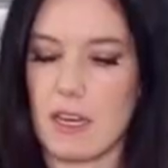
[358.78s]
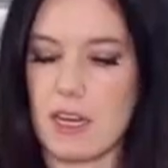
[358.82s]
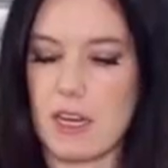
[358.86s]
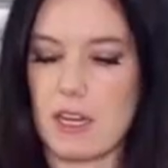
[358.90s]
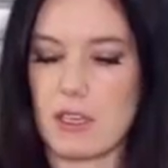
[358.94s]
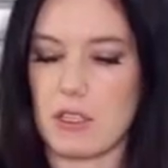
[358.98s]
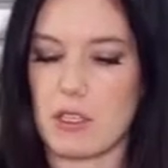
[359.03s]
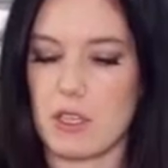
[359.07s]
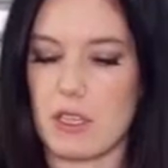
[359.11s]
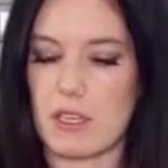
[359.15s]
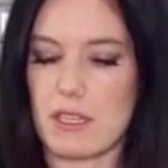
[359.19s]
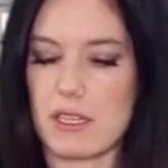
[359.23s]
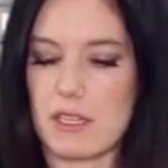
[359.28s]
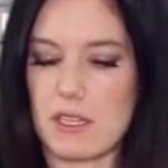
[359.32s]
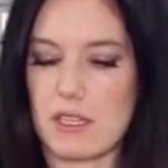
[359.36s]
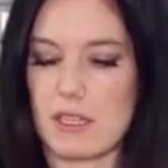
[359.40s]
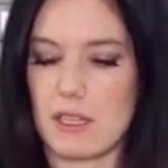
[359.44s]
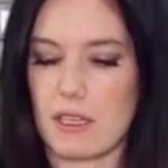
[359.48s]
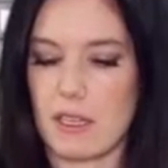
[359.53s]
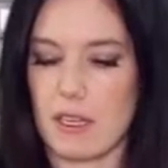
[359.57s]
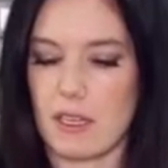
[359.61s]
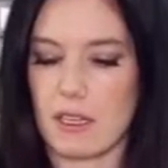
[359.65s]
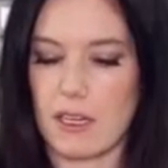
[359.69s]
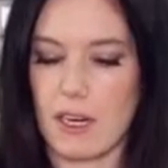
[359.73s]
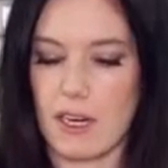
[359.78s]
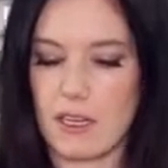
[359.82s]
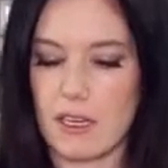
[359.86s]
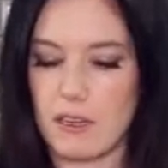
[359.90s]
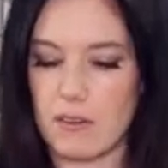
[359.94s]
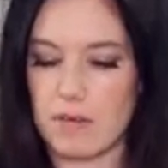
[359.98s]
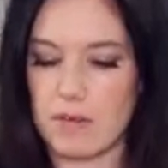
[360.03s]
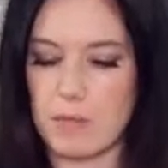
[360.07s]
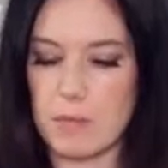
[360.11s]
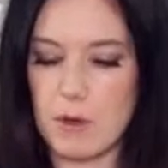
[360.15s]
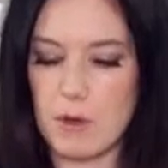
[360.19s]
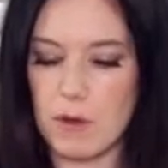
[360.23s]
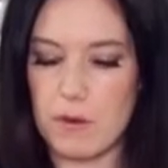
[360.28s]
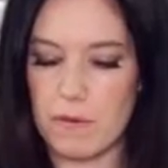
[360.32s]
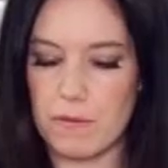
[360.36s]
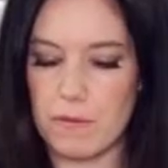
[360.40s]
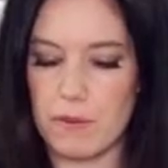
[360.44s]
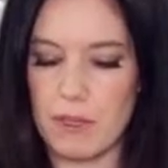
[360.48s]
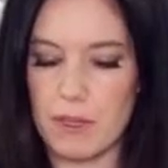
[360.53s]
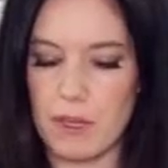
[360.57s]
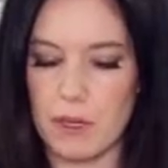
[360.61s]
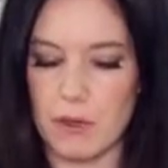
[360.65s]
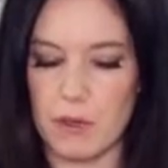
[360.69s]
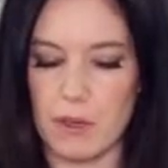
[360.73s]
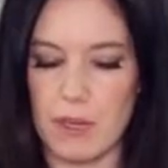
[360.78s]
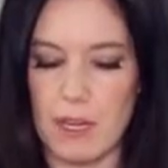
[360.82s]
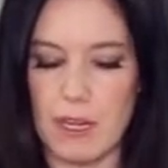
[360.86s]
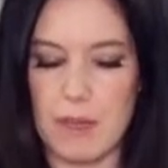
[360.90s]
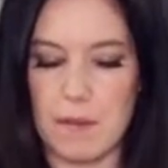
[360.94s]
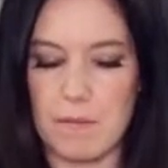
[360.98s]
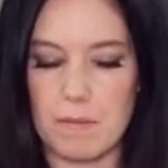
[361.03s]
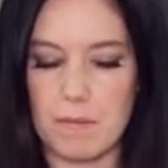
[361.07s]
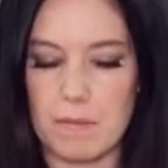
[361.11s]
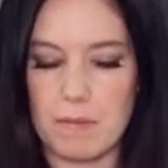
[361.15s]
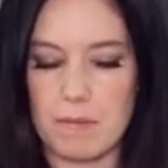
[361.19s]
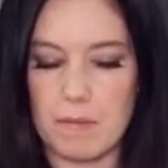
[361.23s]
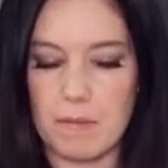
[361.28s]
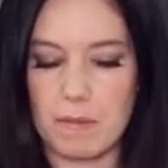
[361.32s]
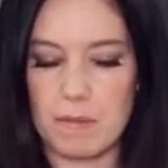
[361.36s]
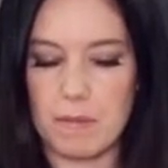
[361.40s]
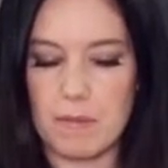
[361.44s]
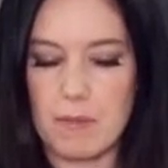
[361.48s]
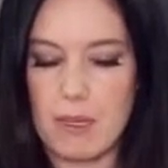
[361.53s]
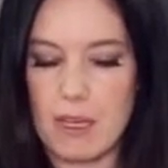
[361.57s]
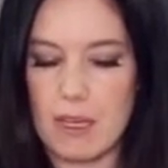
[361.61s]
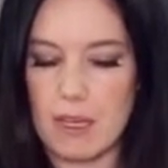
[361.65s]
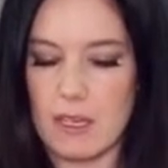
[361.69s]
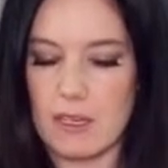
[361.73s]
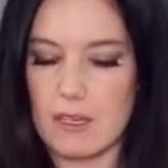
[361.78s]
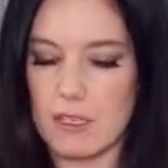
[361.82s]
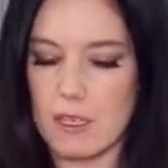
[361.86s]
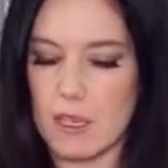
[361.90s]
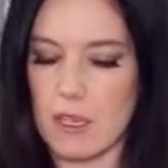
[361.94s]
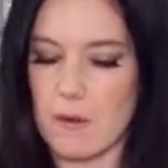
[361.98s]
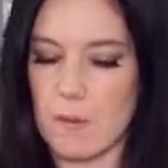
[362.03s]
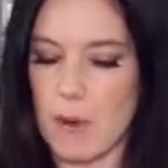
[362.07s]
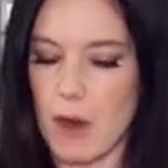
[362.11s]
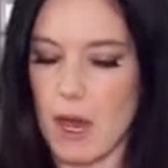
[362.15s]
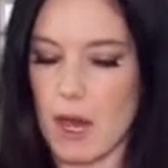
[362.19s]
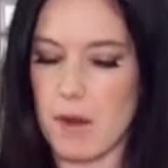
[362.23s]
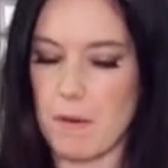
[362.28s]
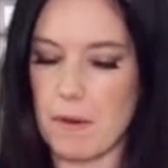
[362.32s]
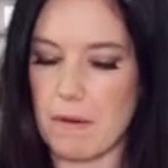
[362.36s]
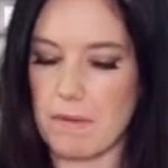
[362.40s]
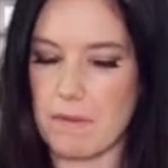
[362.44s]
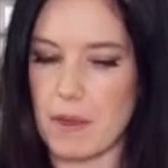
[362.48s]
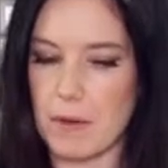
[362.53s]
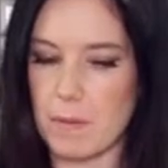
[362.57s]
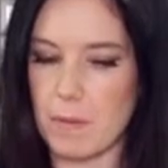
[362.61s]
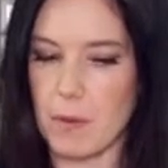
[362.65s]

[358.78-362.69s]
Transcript: and just kind of move the cream to the bottom of the